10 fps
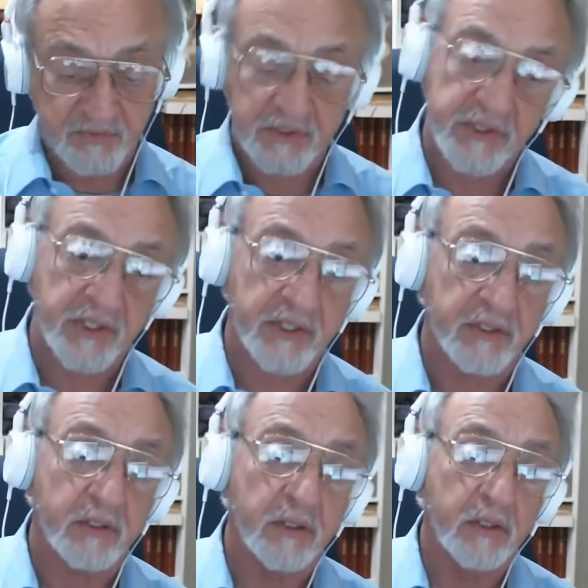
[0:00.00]
fits
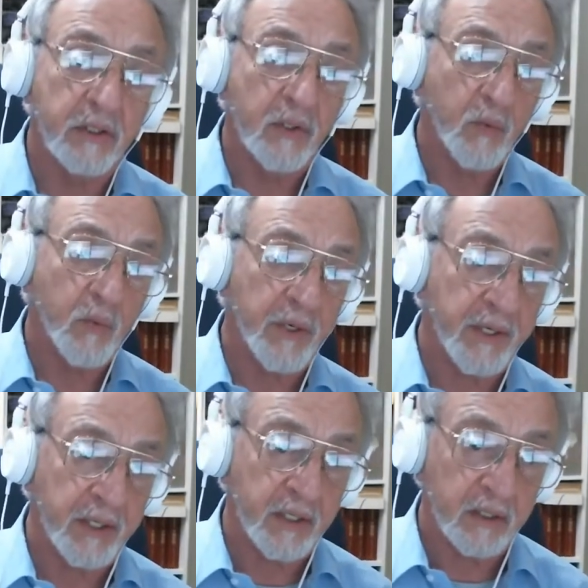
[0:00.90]
here,
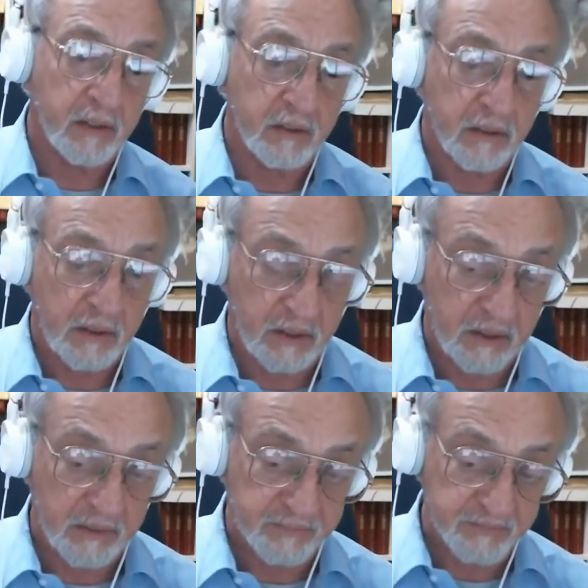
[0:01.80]
where
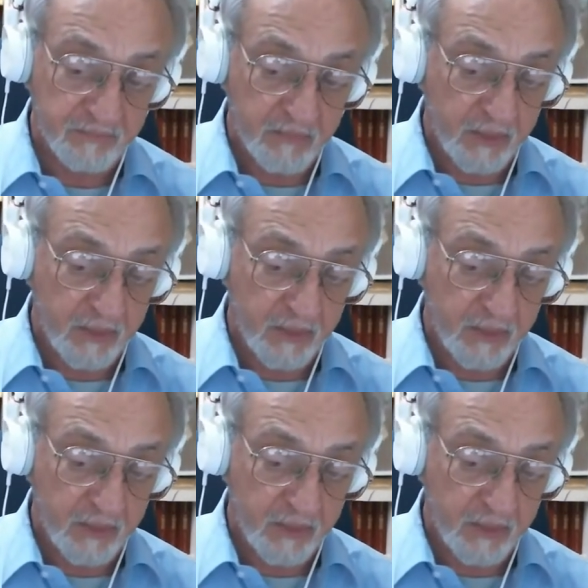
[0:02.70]
um,